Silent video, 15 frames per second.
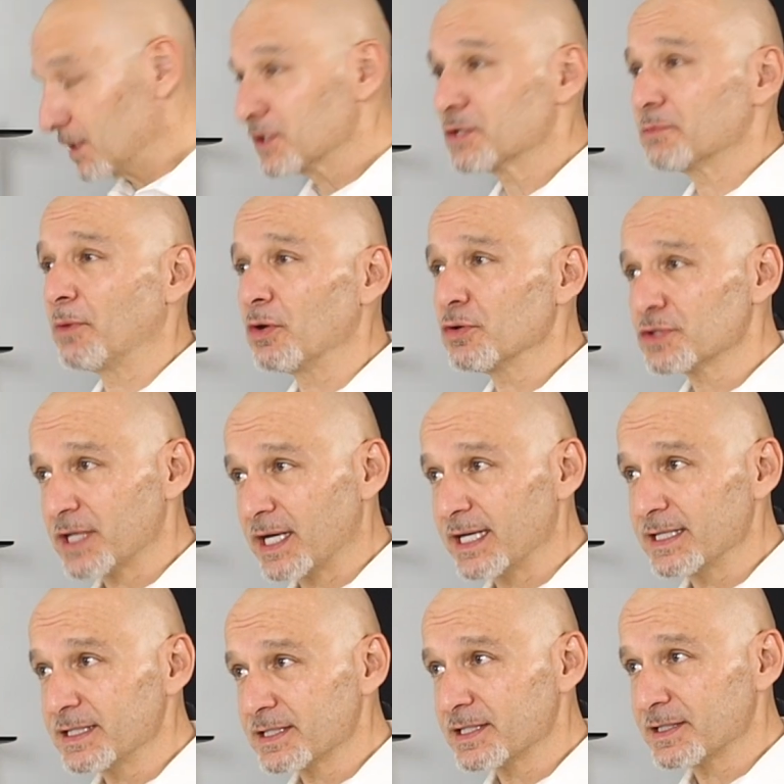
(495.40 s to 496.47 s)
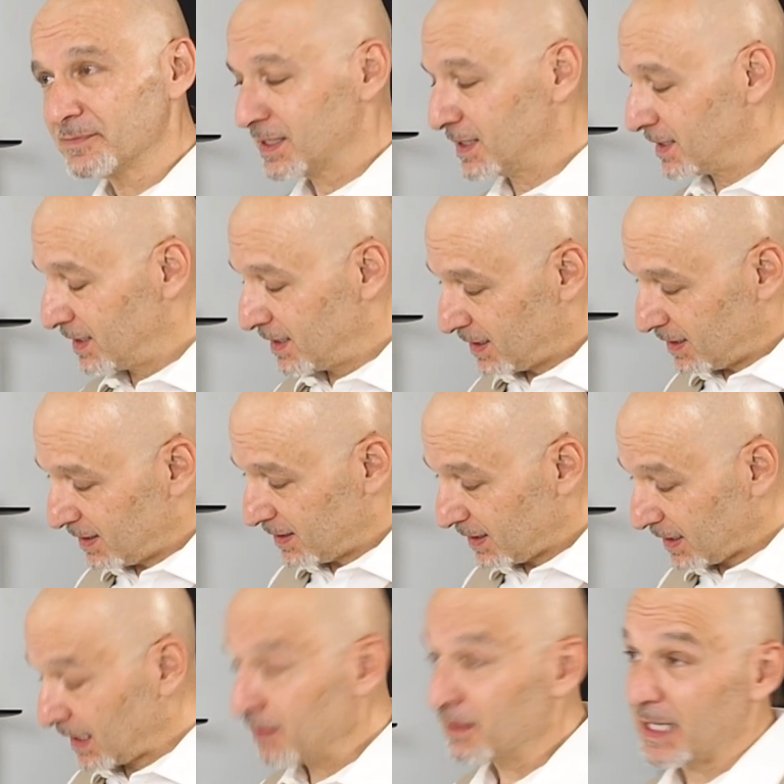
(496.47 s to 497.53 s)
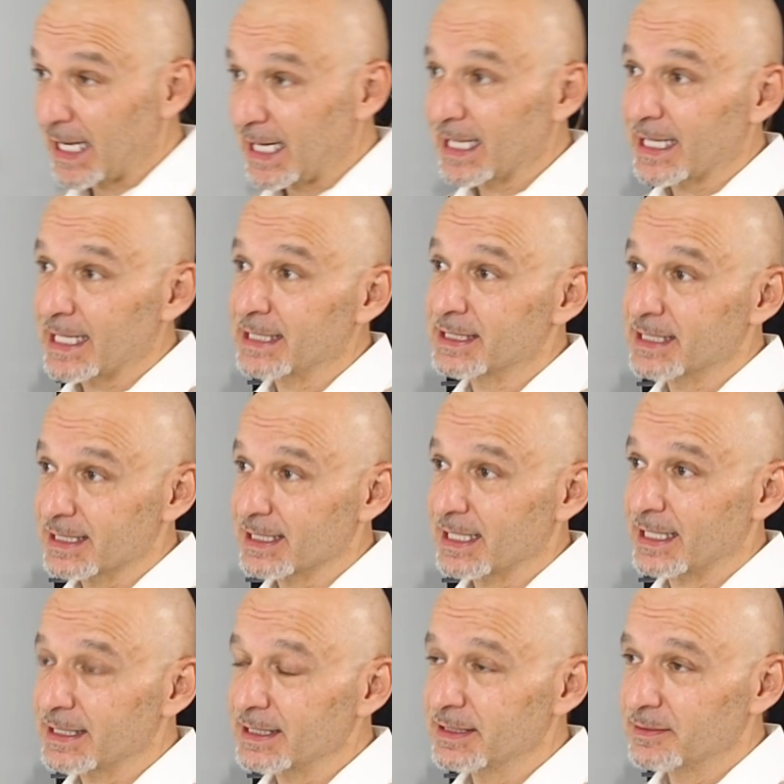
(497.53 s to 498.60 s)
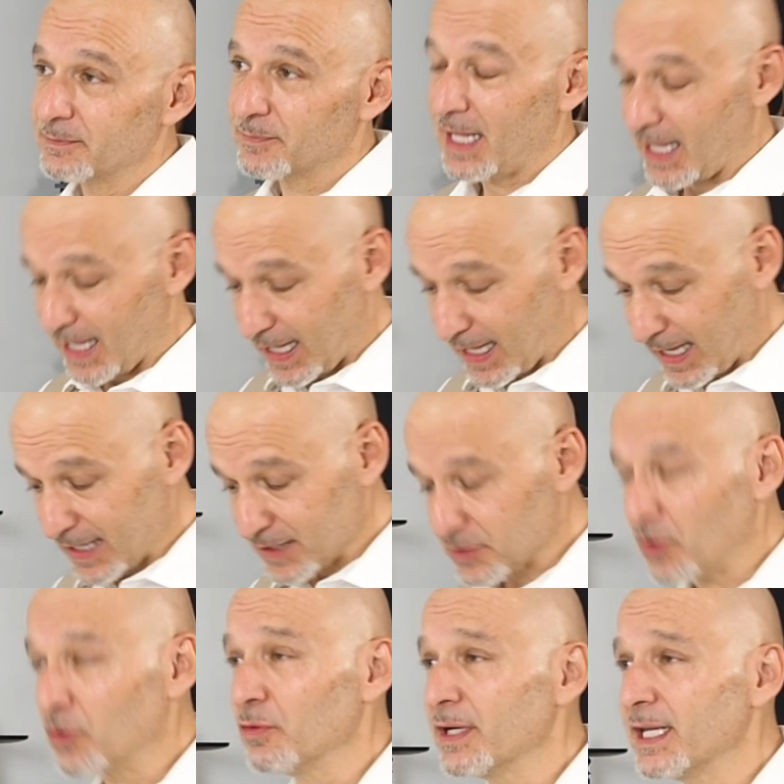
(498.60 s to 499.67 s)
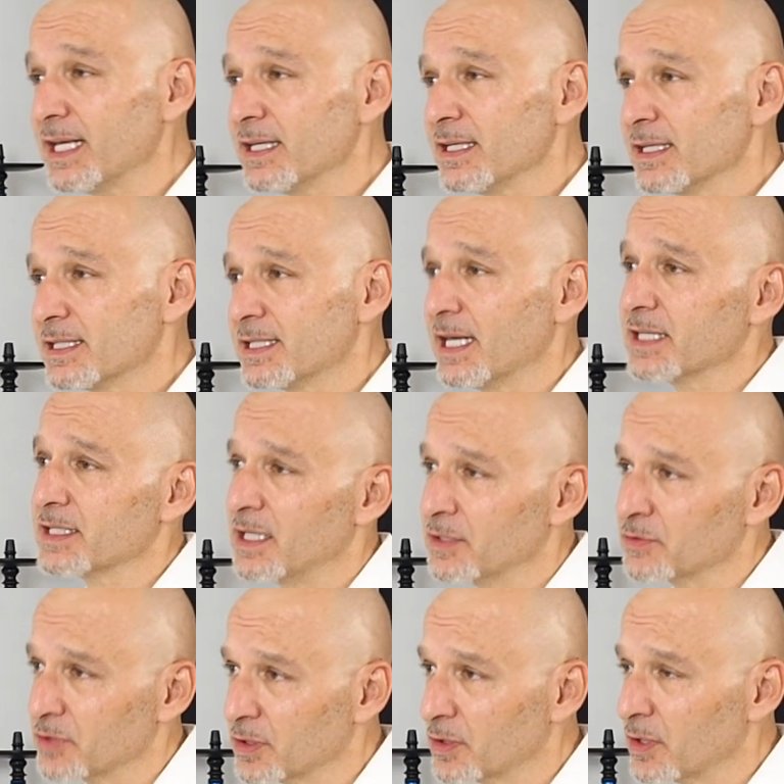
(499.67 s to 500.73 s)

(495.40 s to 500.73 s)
small size and the elegant design, has only 600